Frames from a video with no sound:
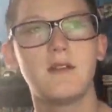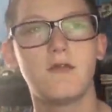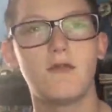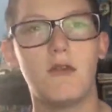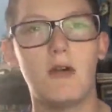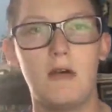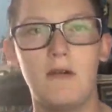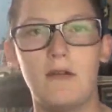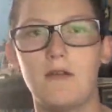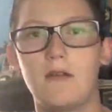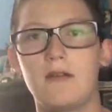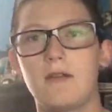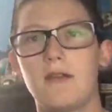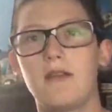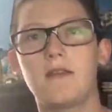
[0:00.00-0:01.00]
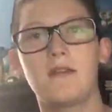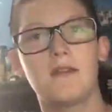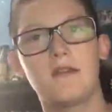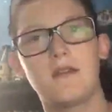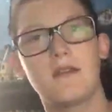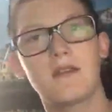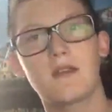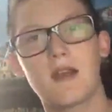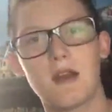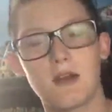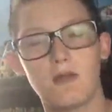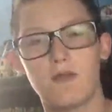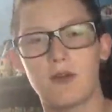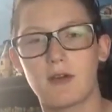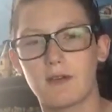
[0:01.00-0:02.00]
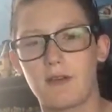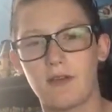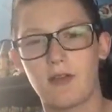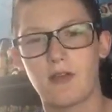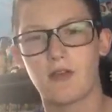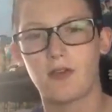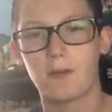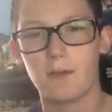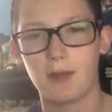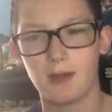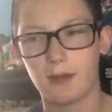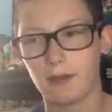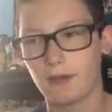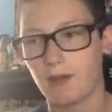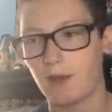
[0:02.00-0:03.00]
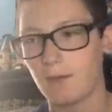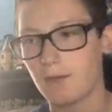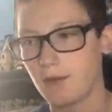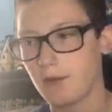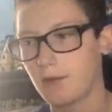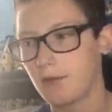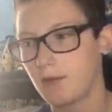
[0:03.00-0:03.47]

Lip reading: well, this is kind of where the theory picks up.